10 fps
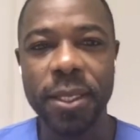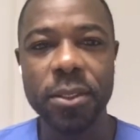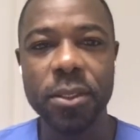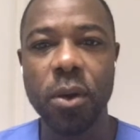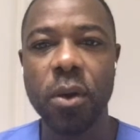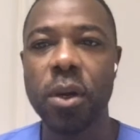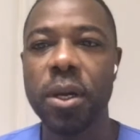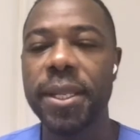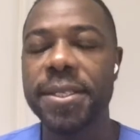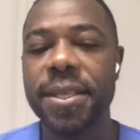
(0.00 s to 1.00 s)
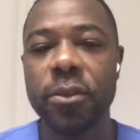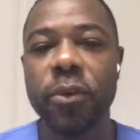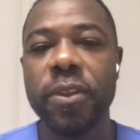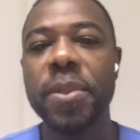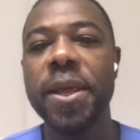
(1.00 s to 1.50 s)
So let's start
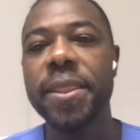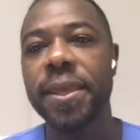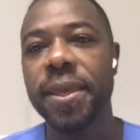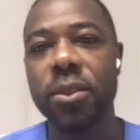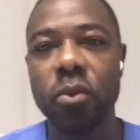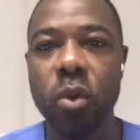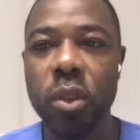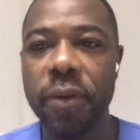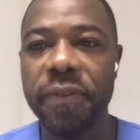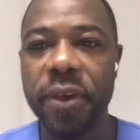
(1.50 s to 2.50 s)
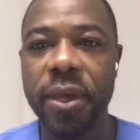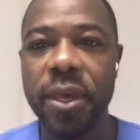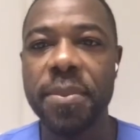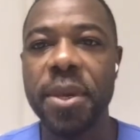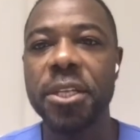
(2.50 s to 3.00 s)
with the planning and the role of
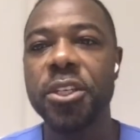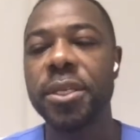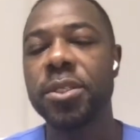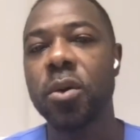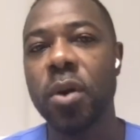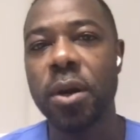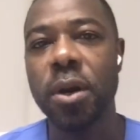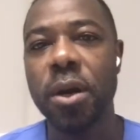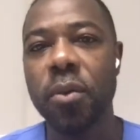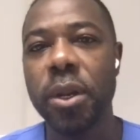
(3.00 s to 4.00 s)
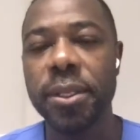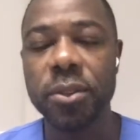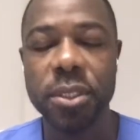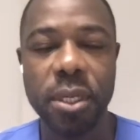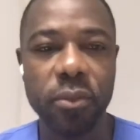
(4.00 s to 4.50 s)
imaging. So I wanted to
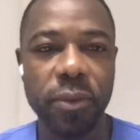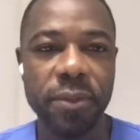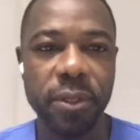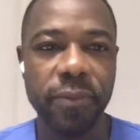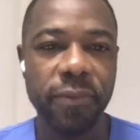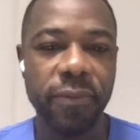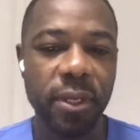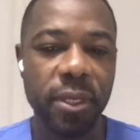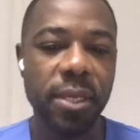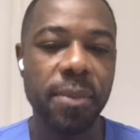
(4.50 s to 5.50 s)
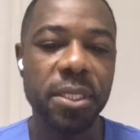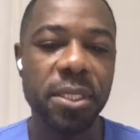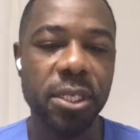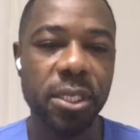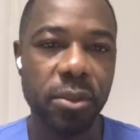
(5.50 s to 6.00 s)
start with some key
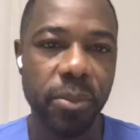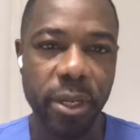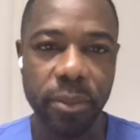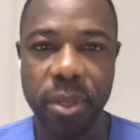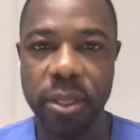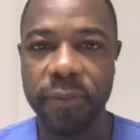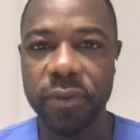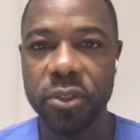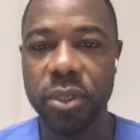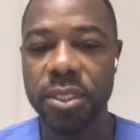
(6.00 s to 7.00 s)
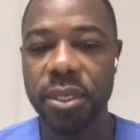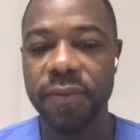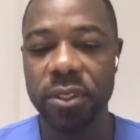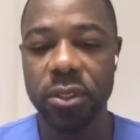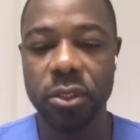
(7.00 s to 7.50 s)
messages about planning for
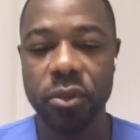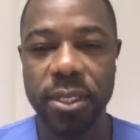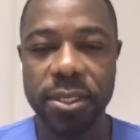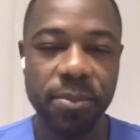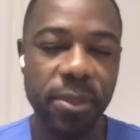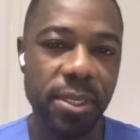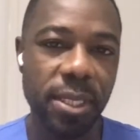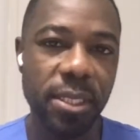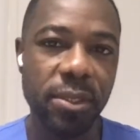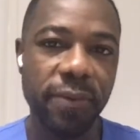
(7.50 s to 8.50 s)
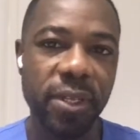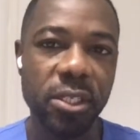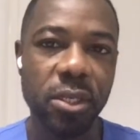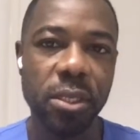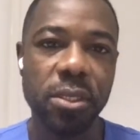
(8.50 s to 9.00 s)
transcatheter tricuspid
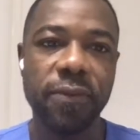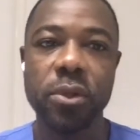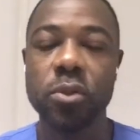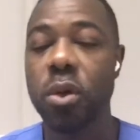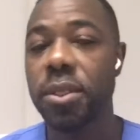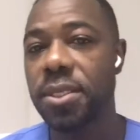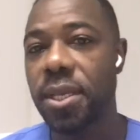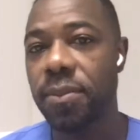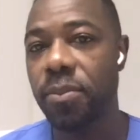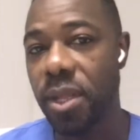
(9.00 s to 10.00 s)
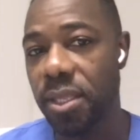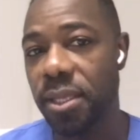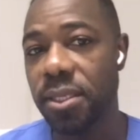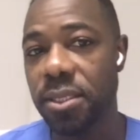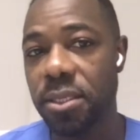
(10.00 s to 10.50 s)
interventions. The first one is that
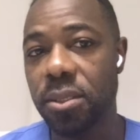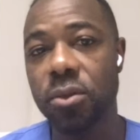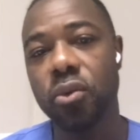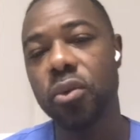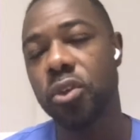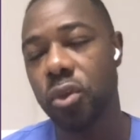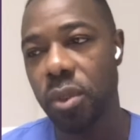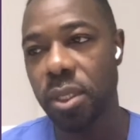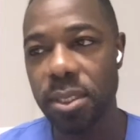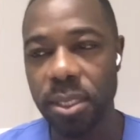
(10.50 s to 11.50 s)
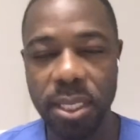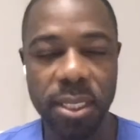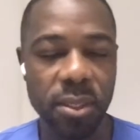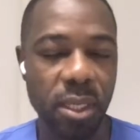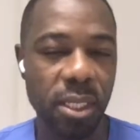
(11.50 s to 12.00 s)
planning is crucial. It
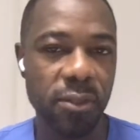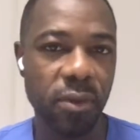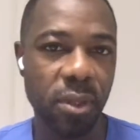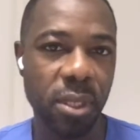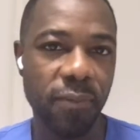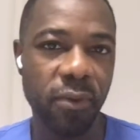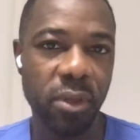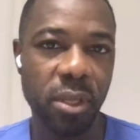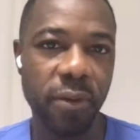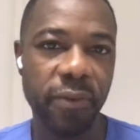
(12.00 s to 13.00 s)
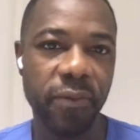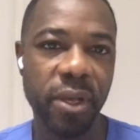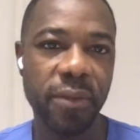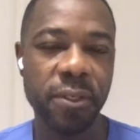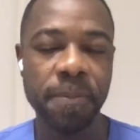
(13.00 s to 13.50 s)
is a case for the other
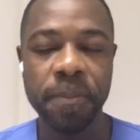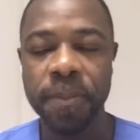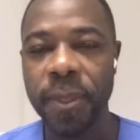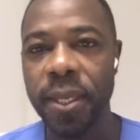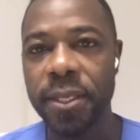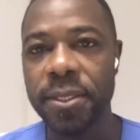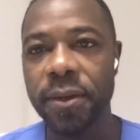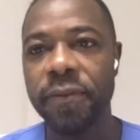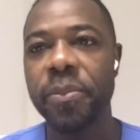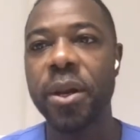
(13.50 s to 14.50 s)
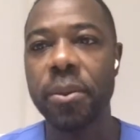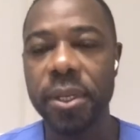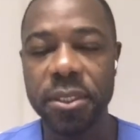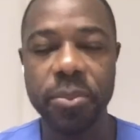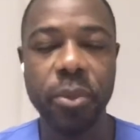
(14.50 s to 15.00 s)
valves. It's of
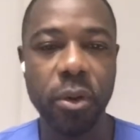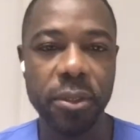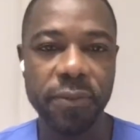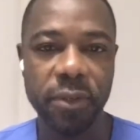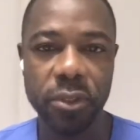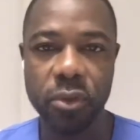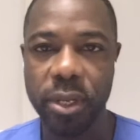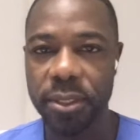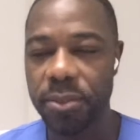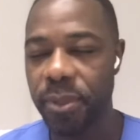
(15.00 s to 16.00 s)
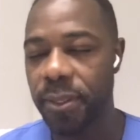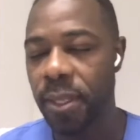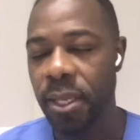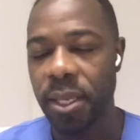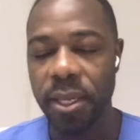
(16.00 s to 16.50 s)
paramount importance for the tricuspid
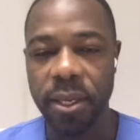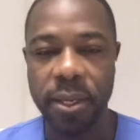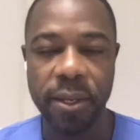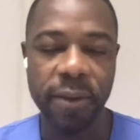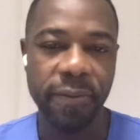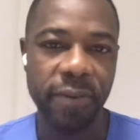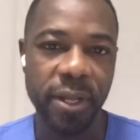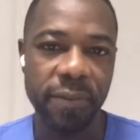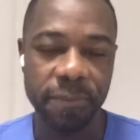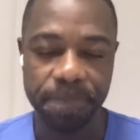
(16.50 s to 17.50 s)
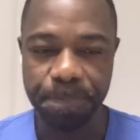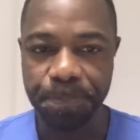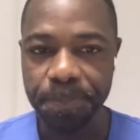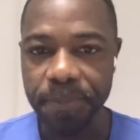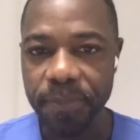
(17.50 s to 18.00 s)
valve.
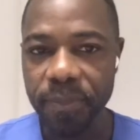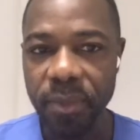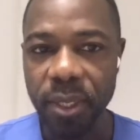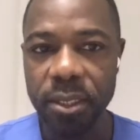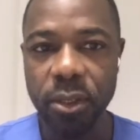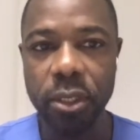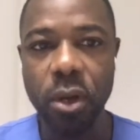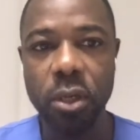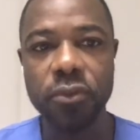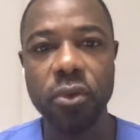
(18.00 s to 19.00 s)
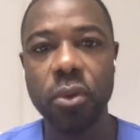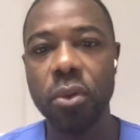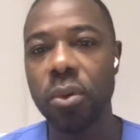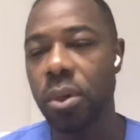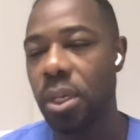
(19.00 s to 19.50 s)
So it goes
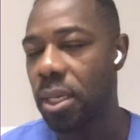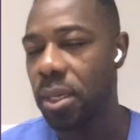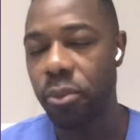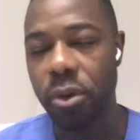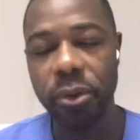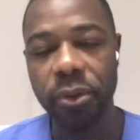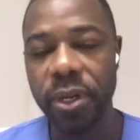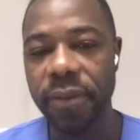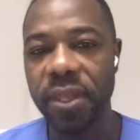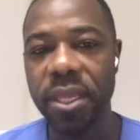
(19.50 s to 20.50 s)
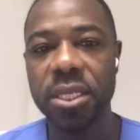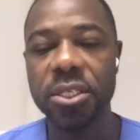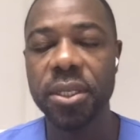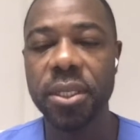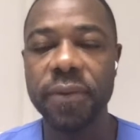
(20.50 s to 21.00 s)
through proper
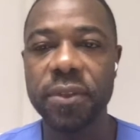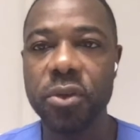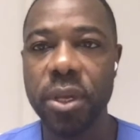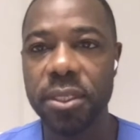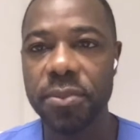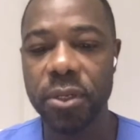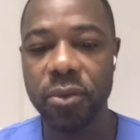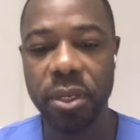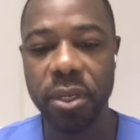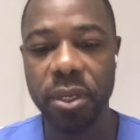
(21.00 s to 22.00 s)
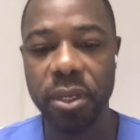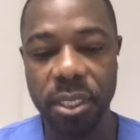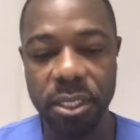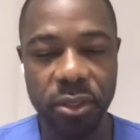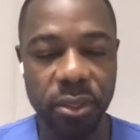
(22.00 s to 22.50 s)
quantification of the tricuspid
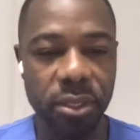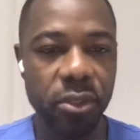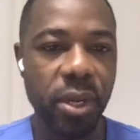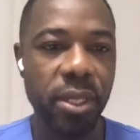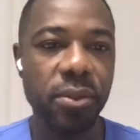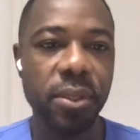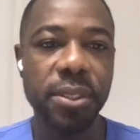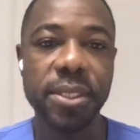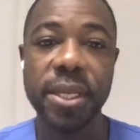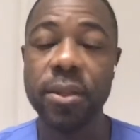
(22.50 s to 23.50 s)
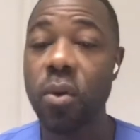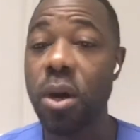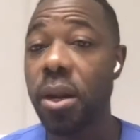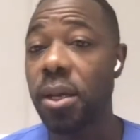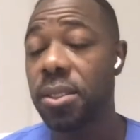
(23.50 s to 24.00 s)
regurgitation, trying to understand
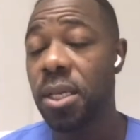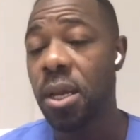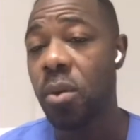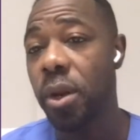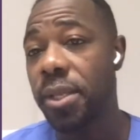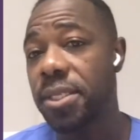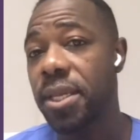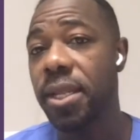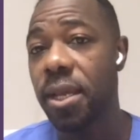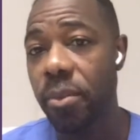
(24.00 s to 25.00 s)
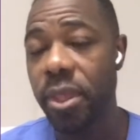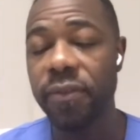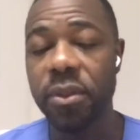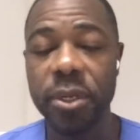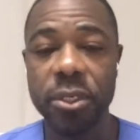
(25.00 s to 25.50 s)
what is the anatomy of
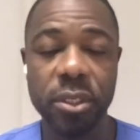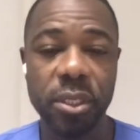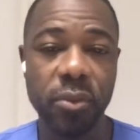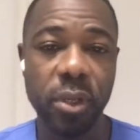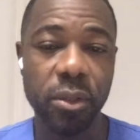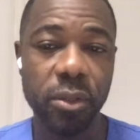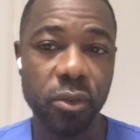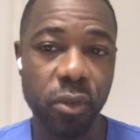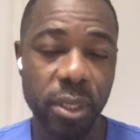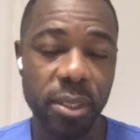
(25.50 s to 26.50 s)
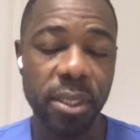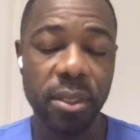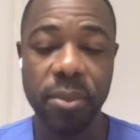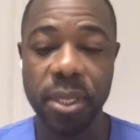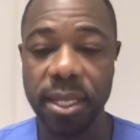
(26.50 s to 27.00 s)
the patient that we're going to treat and
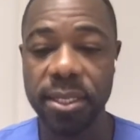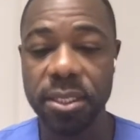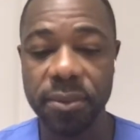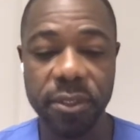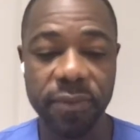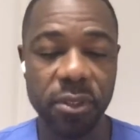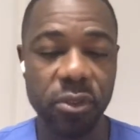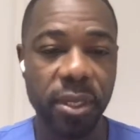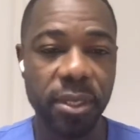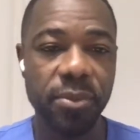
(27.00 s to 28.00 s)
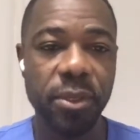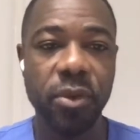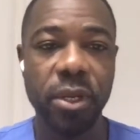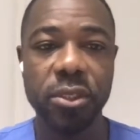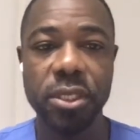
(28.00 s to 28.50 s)
the mechanisms of the tricuspid
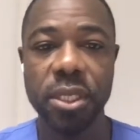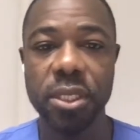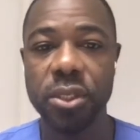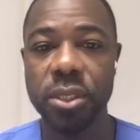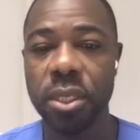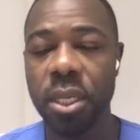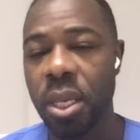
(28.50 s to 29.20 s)
regurgitation.